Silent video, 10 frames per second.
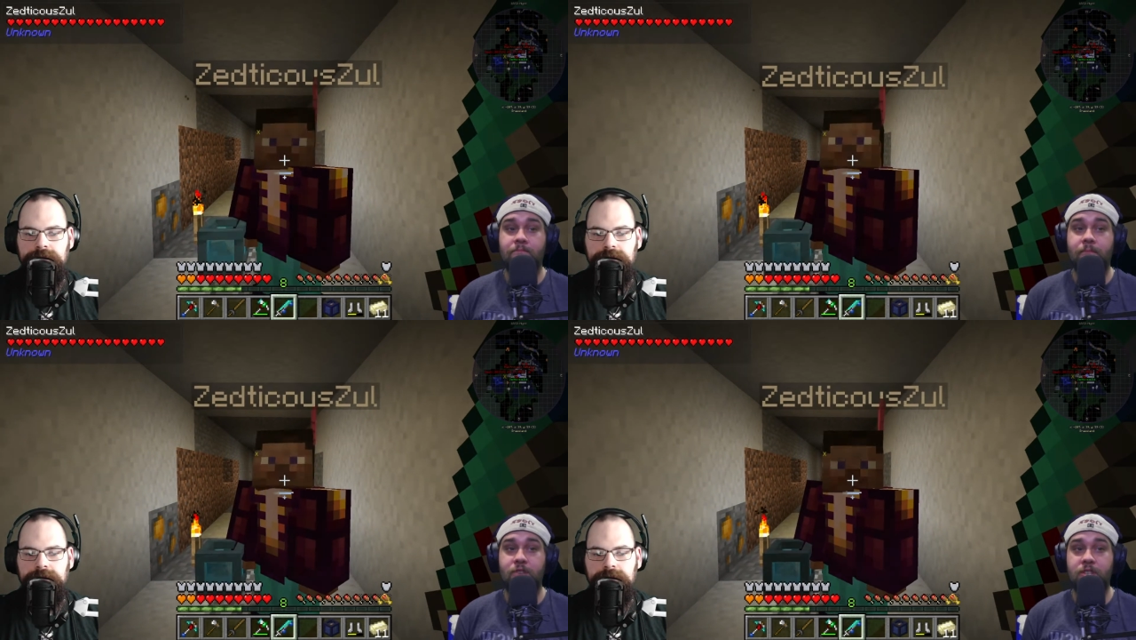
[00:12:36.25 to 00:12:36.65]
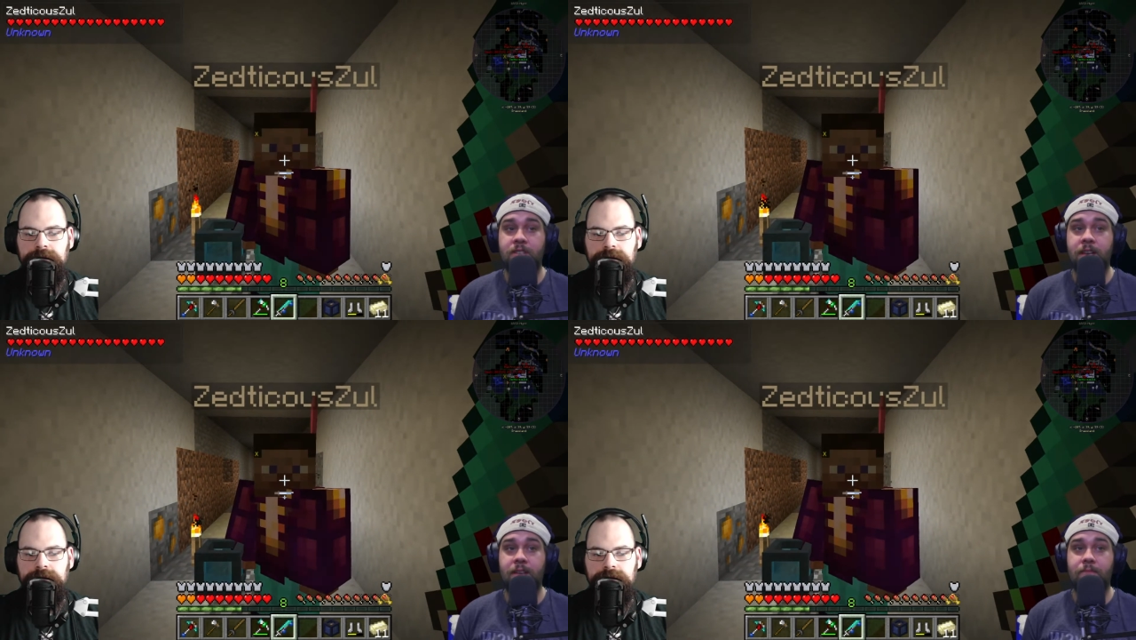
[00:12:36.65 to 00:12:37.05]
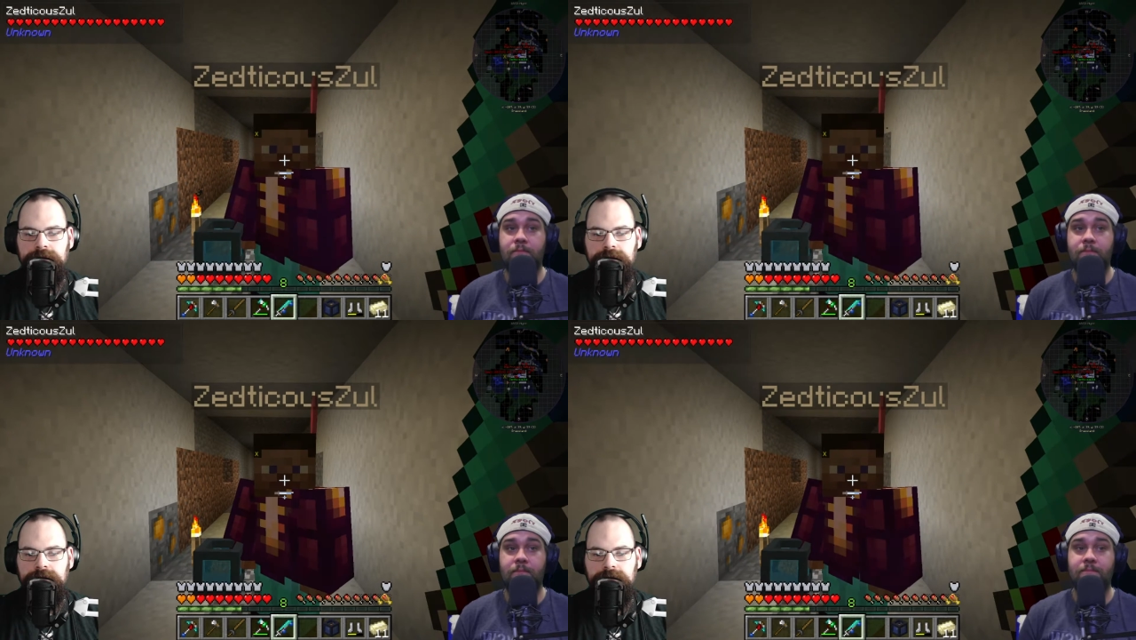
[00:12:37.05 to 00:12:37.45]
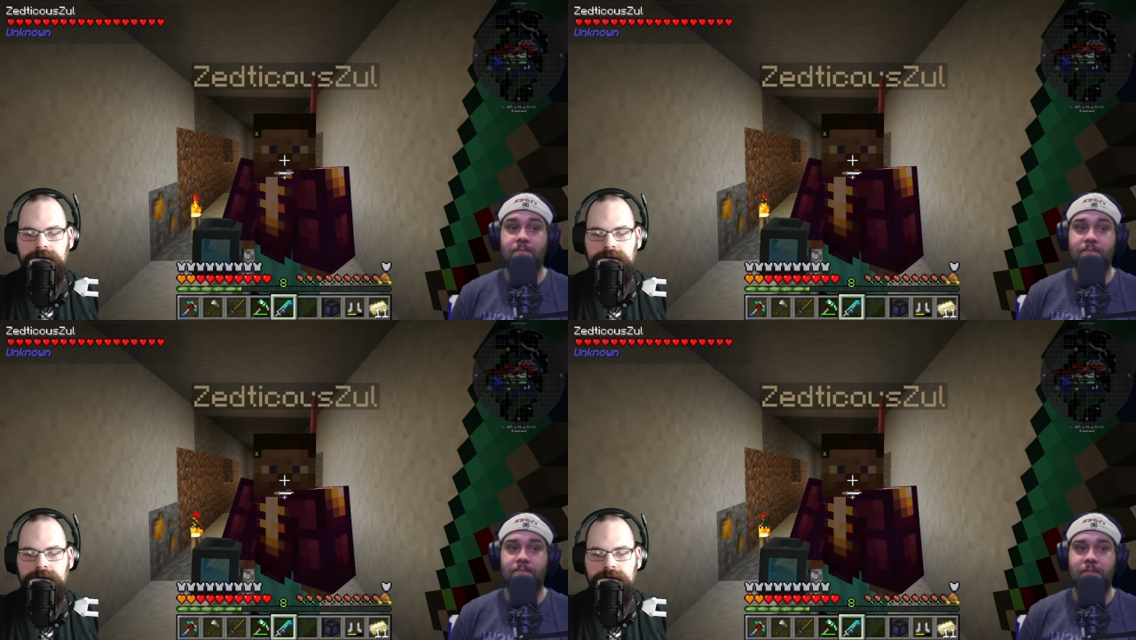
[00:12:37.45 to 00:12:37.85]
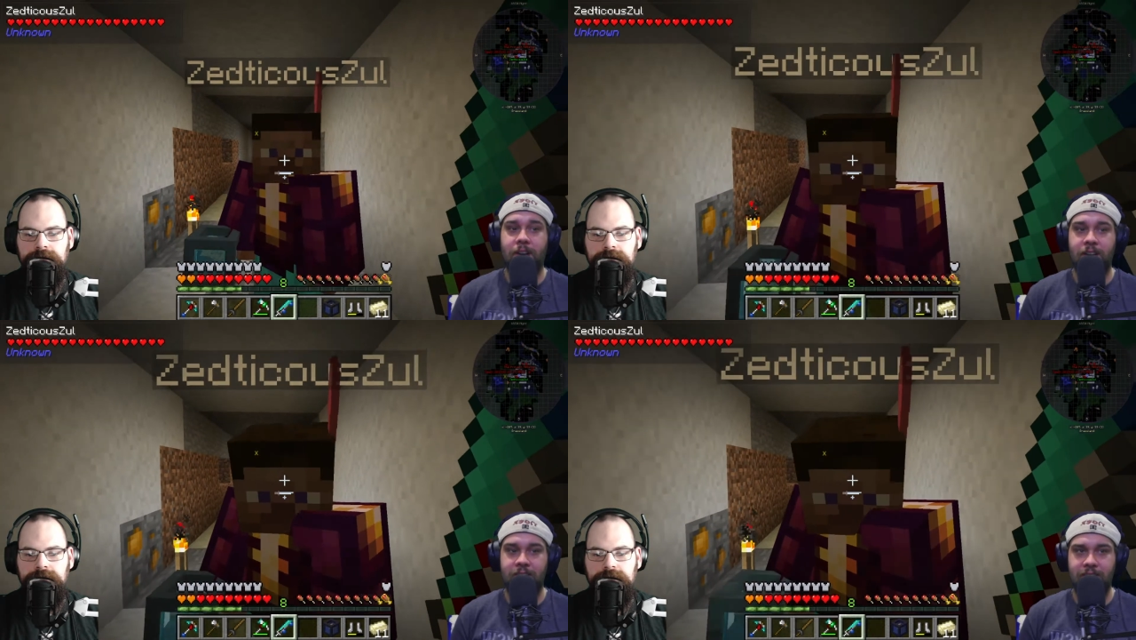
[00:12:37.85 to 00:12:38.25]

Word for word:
Speaker 1: Just saying. Until